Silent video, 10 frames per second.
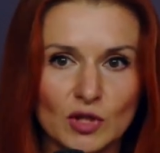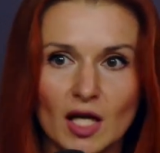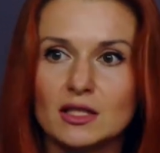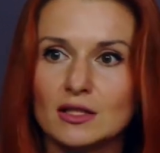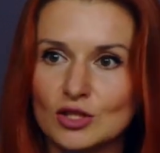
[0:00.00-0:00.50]
if
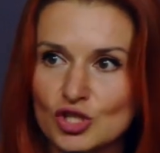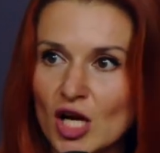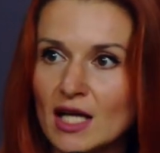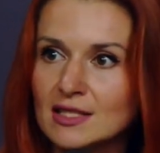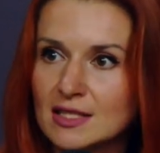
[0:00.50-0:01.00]
I
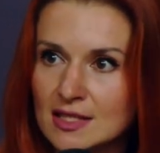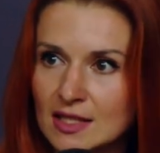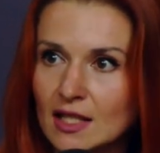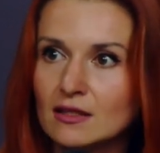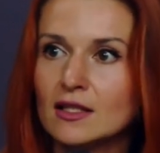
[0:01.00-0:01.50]
lose a
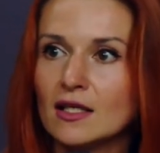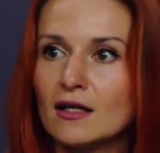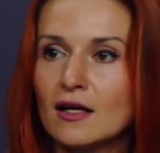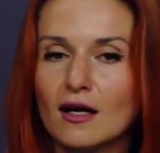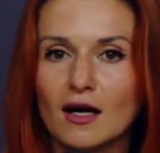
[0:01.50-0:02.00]
professional
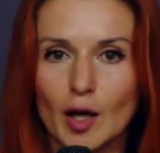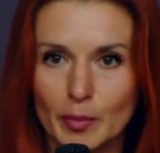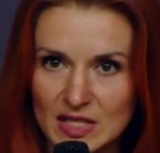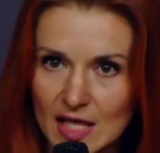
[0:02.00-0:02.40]
volunteer,